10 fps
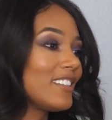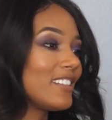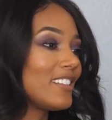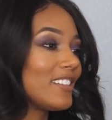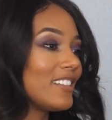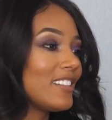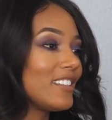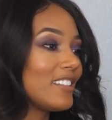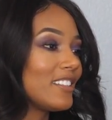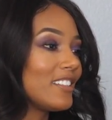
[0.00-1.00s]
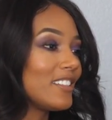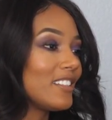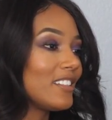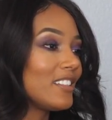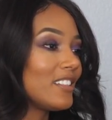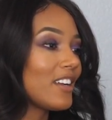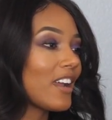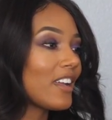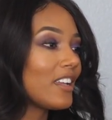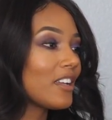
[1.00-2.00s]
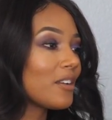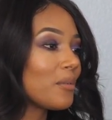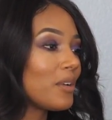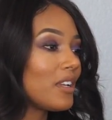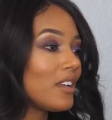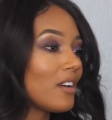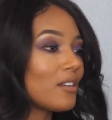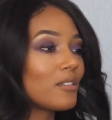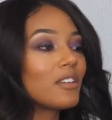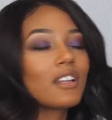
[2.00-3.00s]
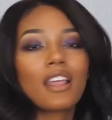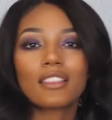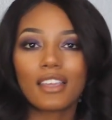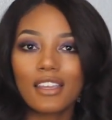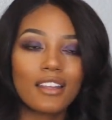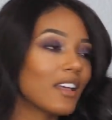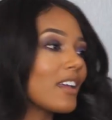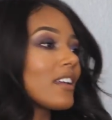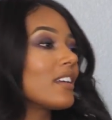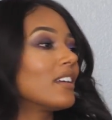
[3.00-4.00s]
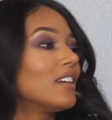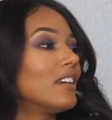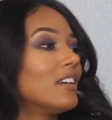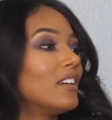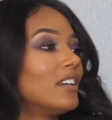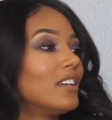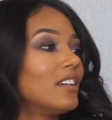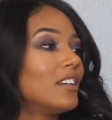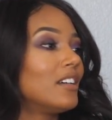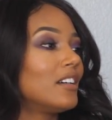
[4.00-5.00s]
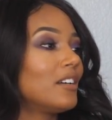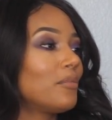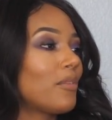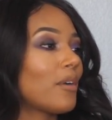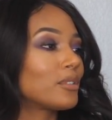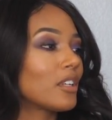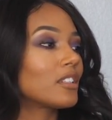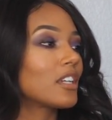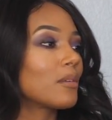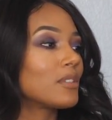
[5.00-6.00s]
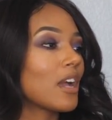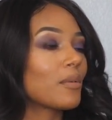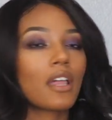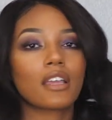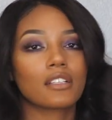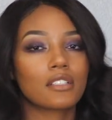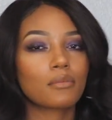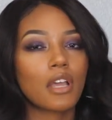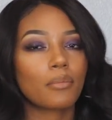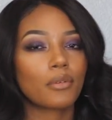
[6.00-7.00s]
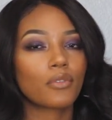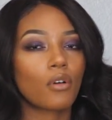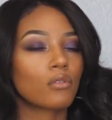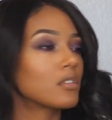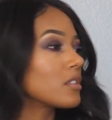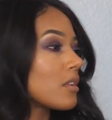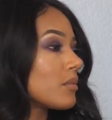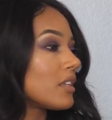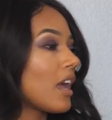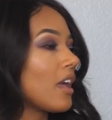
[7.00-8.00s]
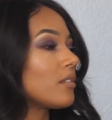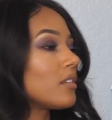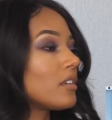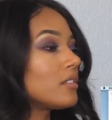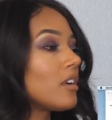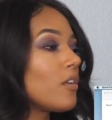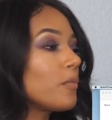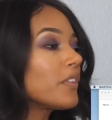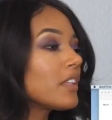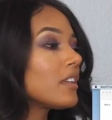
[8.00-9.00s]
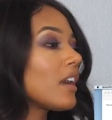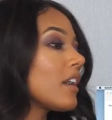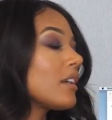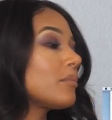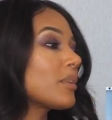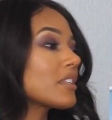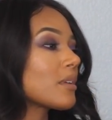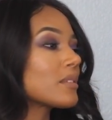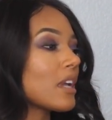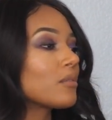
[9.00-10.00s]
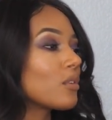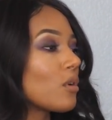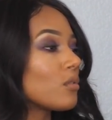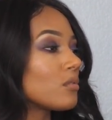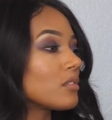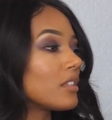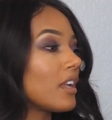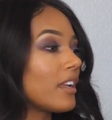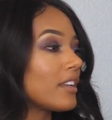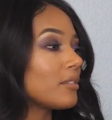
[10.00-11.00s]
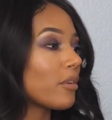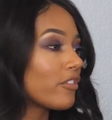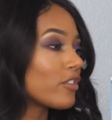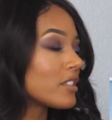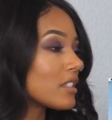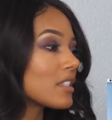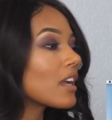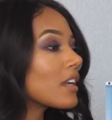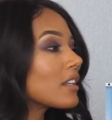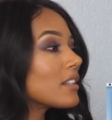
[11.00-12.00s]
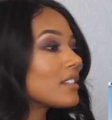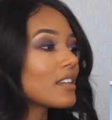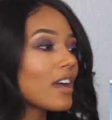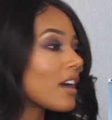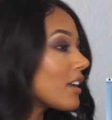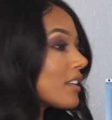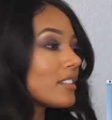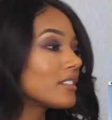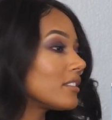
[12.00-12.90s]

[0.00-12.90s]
All right, here we go. And I think like I'm starting to come down like some type of cold or something. I don't know. Hopefully not because I was out in the cold and my voice is like not,